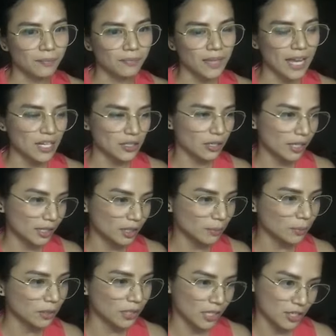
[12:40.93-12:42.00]

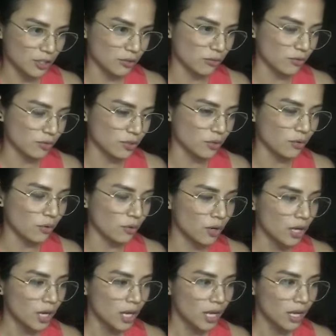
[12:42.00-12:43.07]
isolatable issue. So
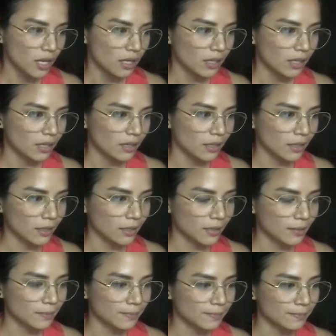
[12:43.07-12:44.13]

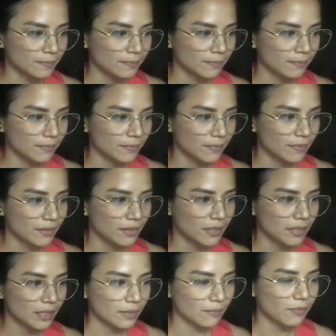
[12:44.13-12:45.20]
um
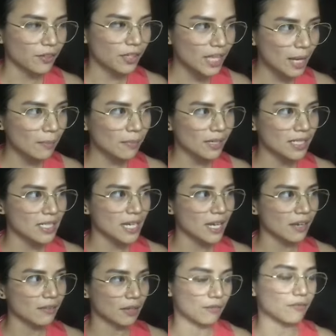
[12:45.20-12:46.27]
for them
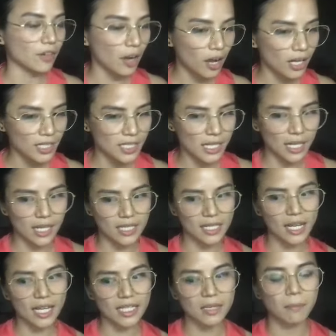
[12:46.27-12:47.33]
kasi, for us,
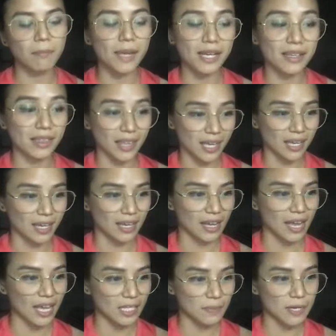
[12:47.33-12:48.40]
it's a big thing,
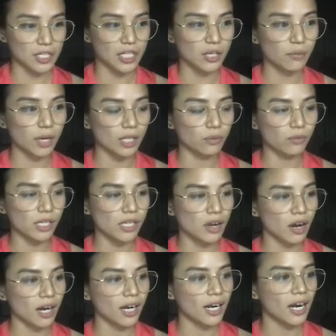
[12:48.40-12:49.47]
especially when we
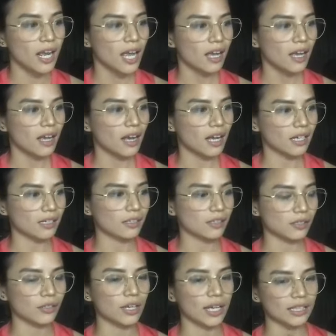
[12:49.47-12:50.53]
are
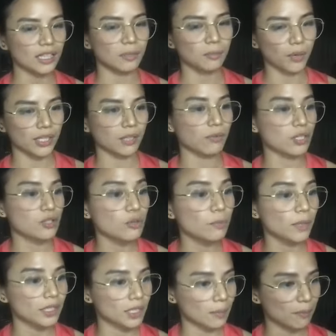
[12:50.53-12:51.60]
at that point na we're
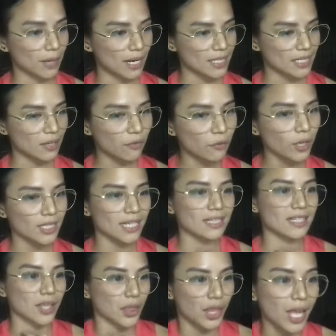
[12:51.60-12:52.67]
super depressed. Of course it's
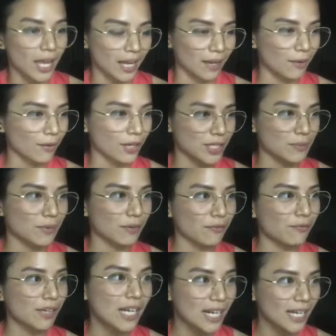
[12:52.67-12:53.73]
a thing, because we're
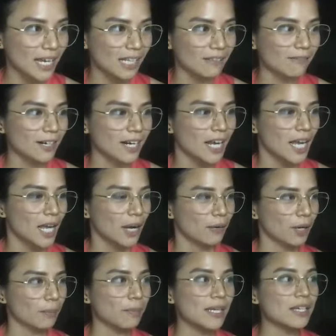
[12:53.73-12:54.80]
feeling it,
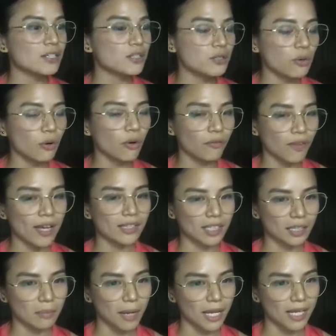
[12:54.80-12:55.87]
we're being so
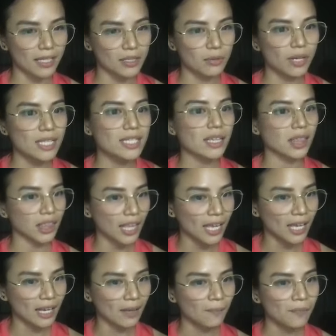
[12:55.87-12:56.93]
affected by it, so it's a
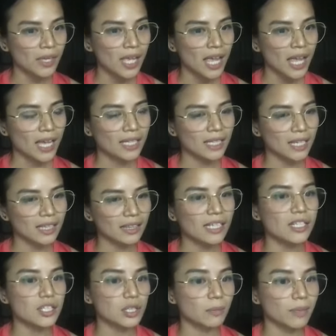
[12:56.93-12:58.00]
thing and it
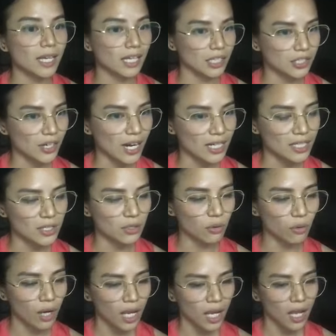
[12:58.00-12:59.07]
needs to be addressed.
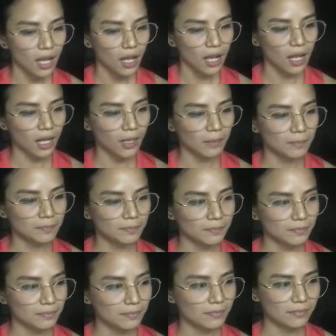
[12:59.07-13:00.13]
So um
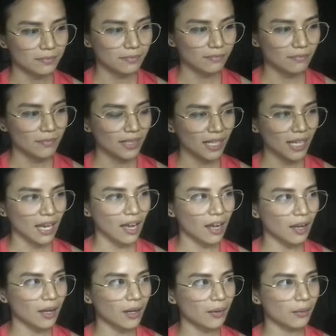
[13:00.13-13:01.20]

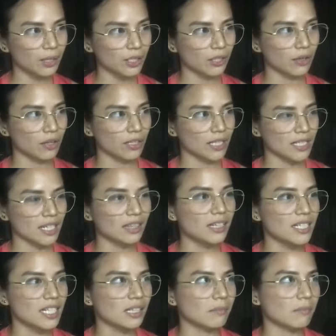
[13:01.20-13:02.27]
what do you call this, it
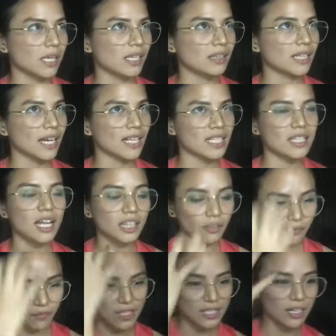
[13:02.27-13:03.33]
doesn't mean na it's not
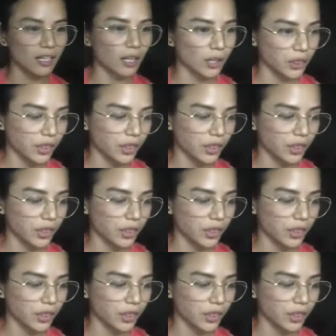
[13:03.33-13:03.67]
a physical